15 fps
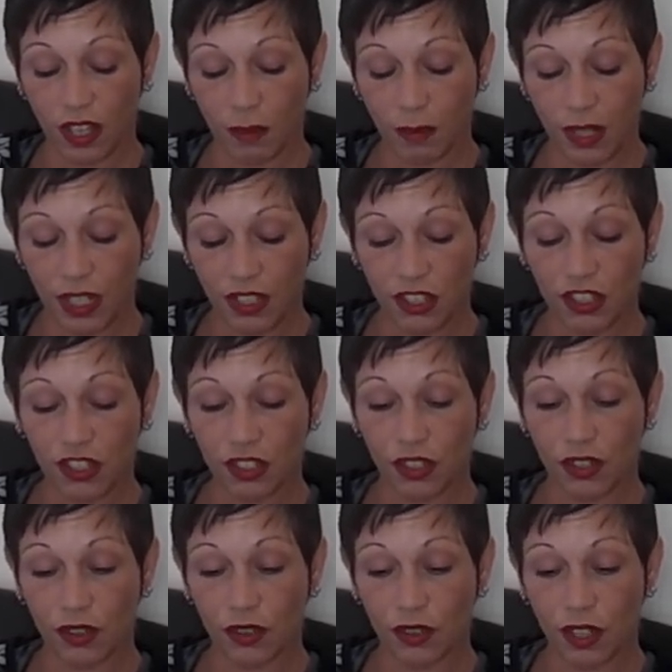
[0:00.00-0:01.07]
managed
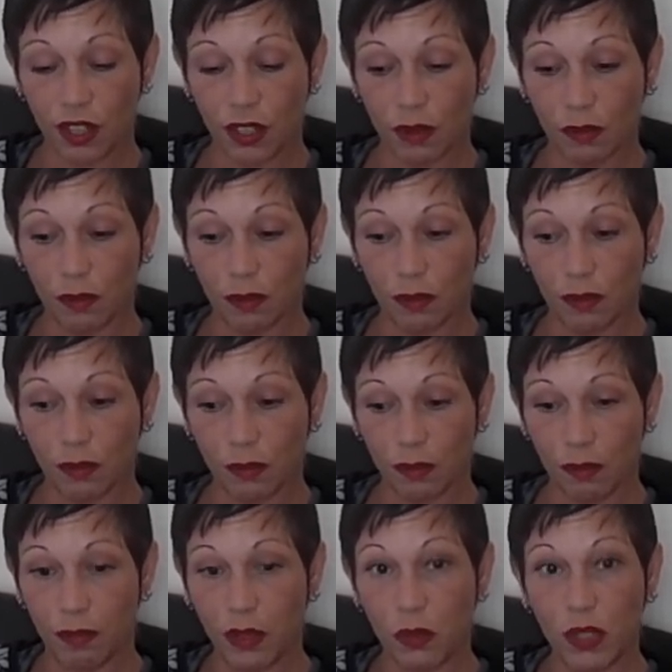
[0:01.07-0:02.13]
to
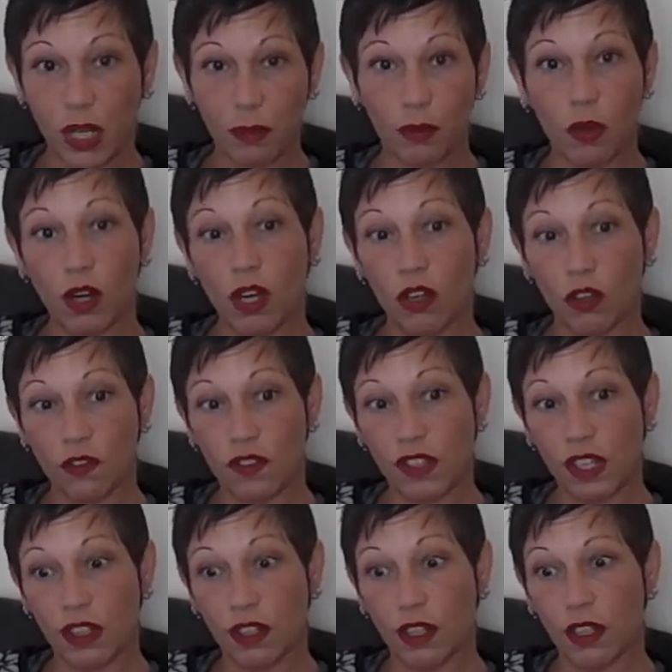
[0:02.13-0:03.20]
build up quite a lot of
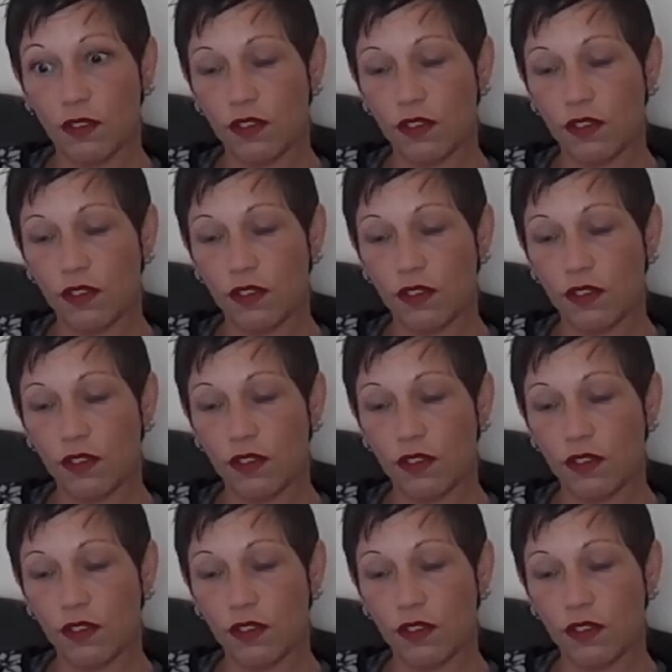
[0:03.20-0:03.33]
sick leave.